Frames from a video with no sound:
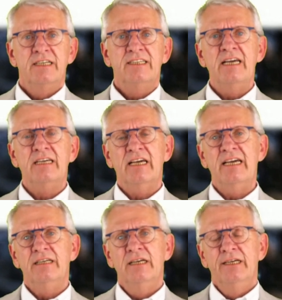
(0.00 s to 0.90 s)

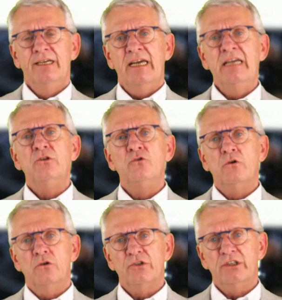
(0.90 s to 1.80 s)
taking into
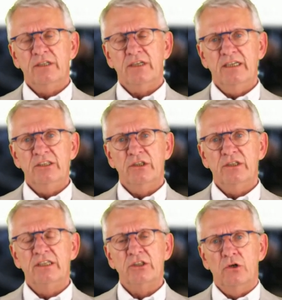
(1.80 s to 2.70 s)

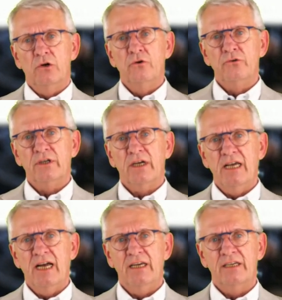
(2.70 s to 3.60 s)
consideration his own
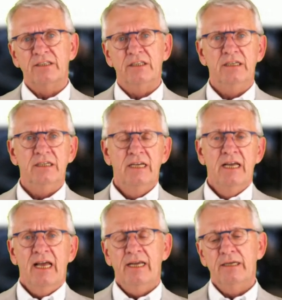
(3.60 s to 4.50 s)
reality.
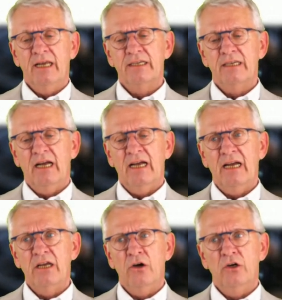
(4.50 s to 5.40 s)
And
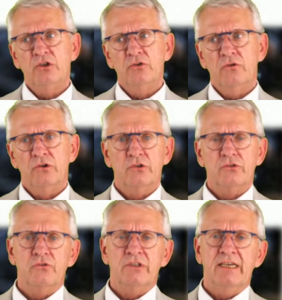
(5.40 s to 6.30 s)
I urge you also
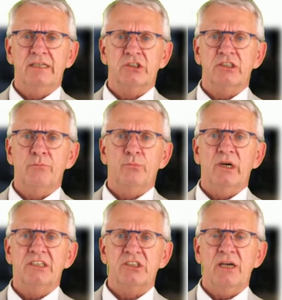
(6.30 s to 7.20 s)
to take a
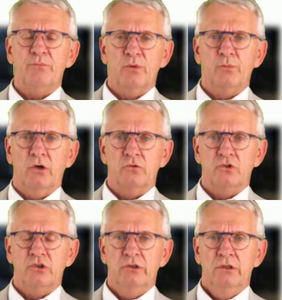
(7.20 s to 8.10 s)
step-by-step
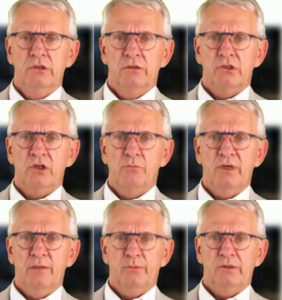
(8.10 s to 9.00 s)
approach. Some
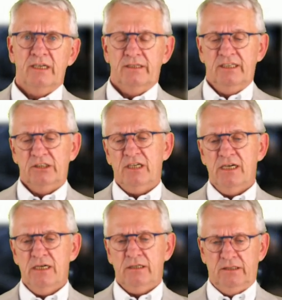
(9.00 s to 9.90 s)
people, they
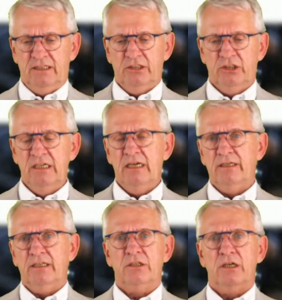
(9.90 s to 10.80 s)
start, they see,
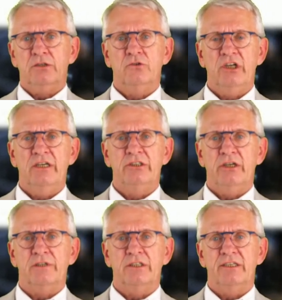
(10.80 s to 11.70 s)
and they start to change
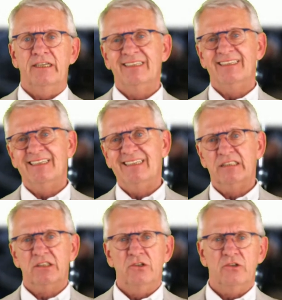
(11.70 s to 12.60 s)
everything.
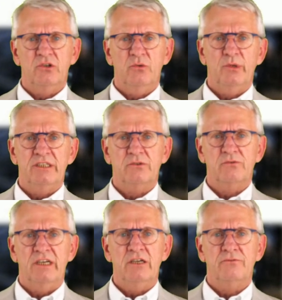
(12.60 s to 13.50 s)
It's not the
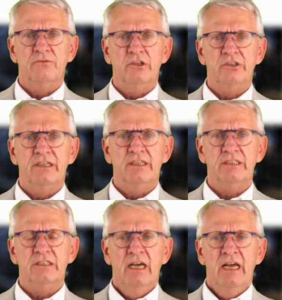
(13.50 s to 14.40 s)
best way of working
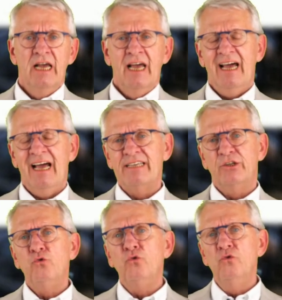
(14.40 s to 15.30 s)
it. And
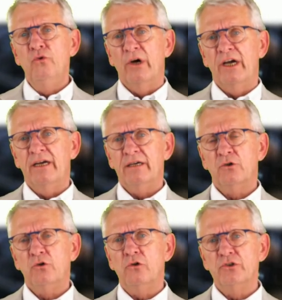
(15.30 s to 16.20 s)
toolware,
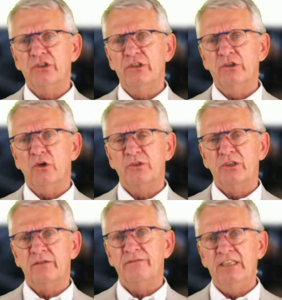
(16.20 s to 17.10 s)
constant
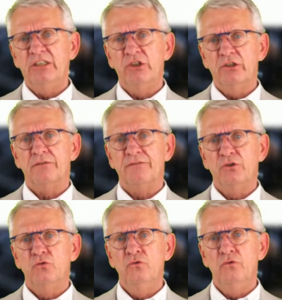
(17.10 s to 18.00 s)
observation
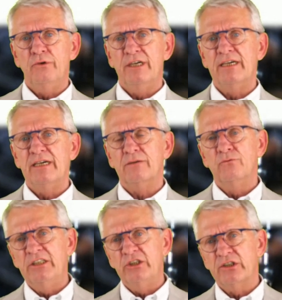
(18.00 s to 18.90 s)
of toolware,
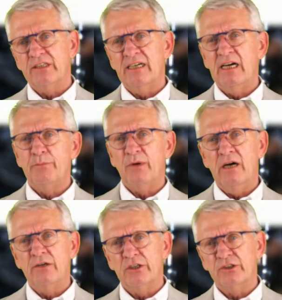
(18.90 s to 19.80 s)
which type,
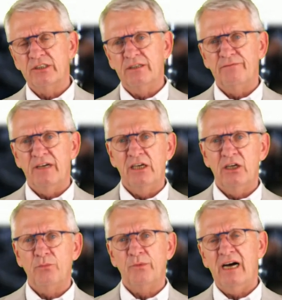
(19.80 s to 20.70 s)
how does it
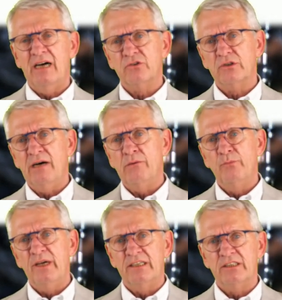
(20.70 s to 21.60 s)
develop, how
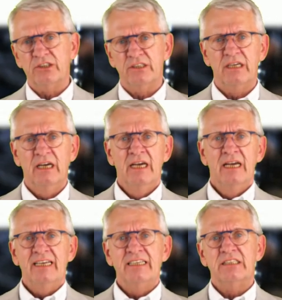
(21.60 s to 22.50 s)
big
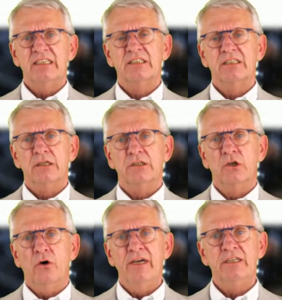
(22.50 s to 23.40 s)
is
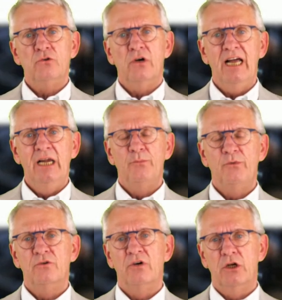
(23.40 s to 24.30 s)
going to help
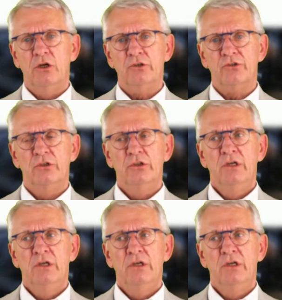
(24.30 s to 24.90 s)
you a lot